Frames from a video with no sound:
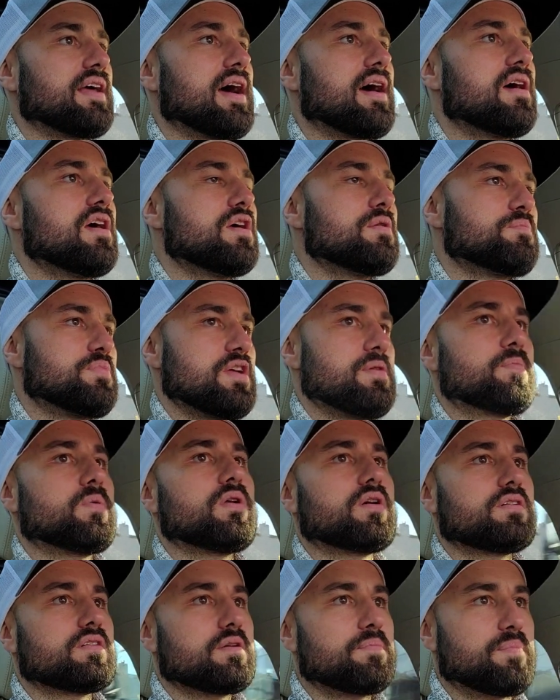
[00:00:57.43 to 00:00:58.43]
that
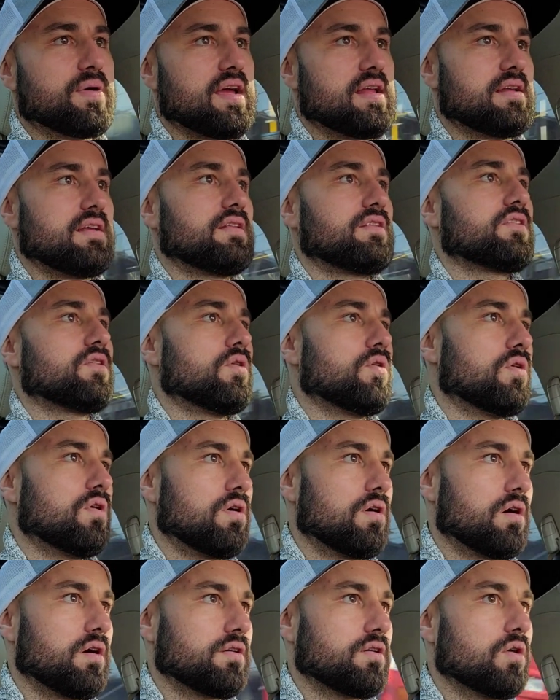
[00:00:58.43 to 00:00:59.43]
people are dependent
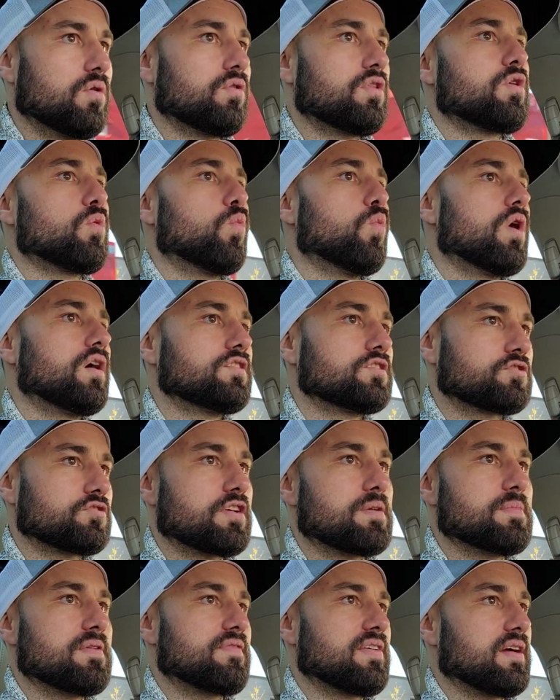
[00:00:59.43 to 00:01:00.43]
on only one
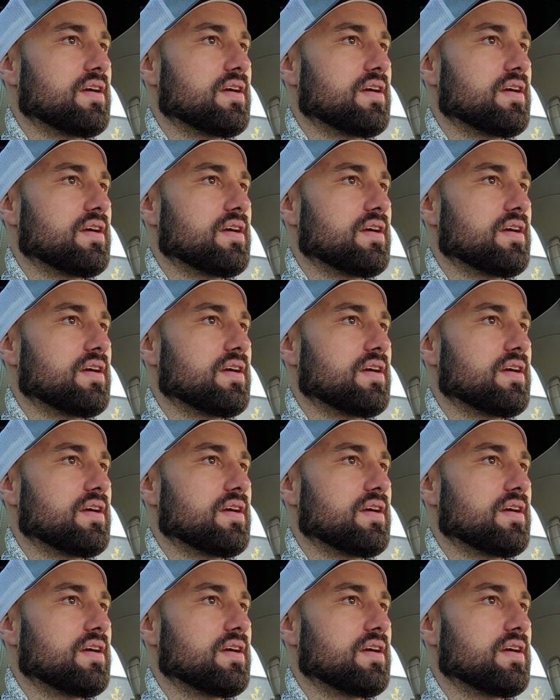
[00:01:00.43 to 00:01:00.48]
stream of